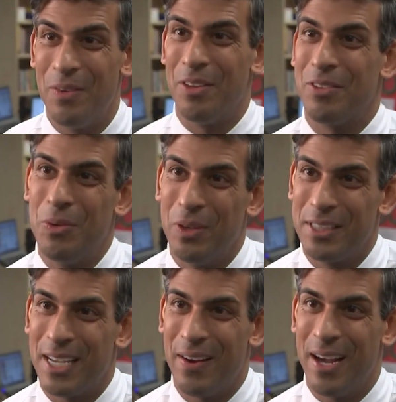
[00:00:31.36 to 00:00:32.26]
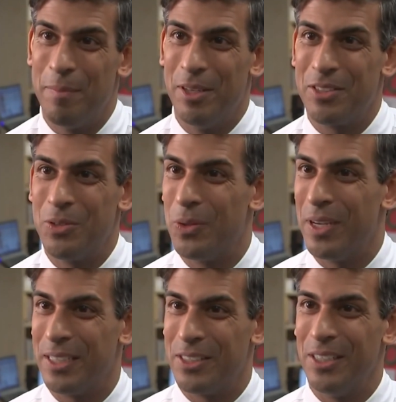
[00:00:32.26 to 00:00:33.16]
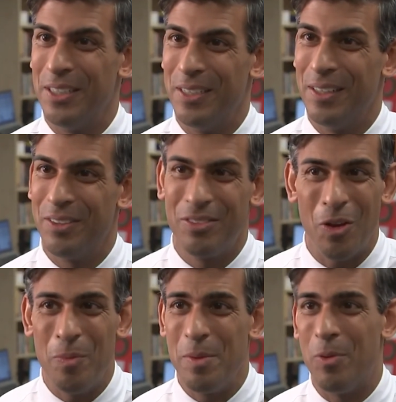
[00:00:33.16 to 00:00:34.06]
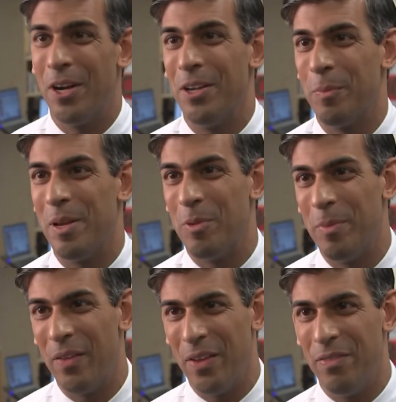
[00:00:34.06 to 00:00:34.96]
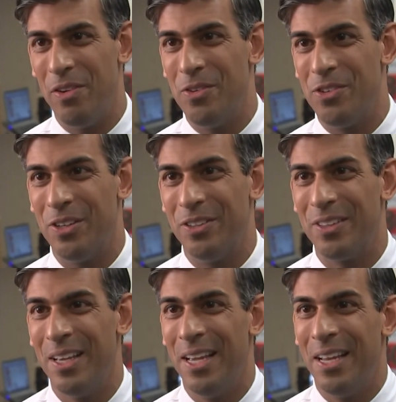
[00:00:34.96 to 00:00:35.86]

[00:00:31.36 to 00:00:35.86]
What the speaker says: here at this school in Tower Hamlets talking to so many bright young people about their futures.